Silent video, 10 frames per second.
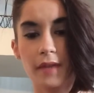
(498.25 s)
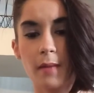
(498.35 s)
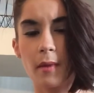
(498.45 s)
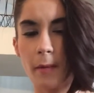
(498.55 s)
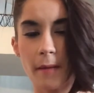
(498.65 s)

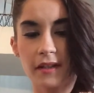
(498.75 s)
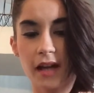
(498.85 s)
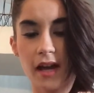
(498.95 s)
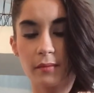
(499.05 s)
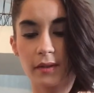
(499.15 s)
My mom and
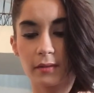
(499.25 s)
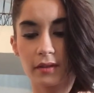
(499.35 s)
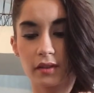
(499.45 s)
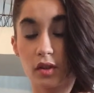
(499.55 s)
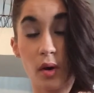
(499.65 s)
I, we
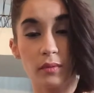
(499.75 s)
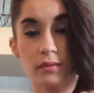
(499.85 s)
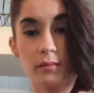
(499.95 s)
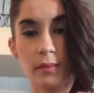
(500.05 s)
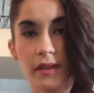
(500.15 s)
were close.
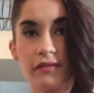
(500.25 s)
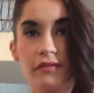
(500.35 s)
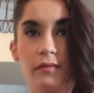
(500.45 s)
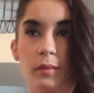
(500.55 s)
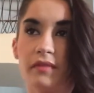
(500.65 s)
We've
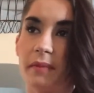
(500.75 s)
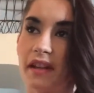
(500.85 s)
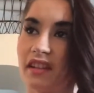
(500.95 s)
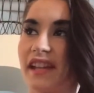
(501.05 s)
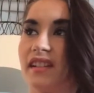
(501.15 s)

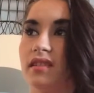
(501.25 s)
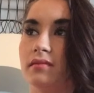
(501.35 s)
been like